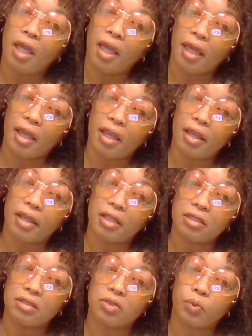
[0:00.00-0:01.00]

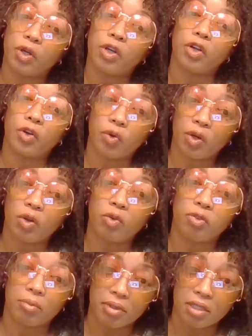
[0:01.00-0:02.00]
And we're going to grow
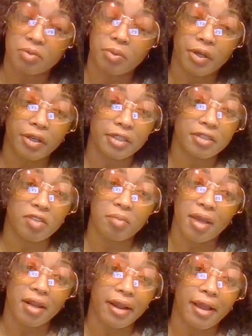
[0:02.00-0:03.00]
from the experience, no
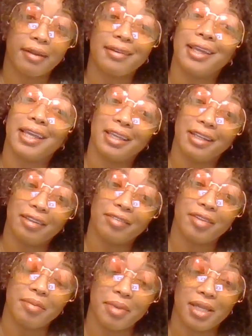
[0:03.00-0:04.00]
matter how negative
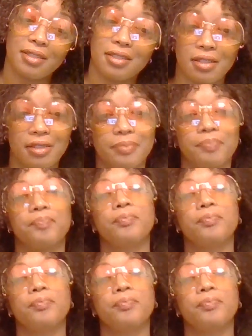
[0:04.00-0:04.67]
it may seem.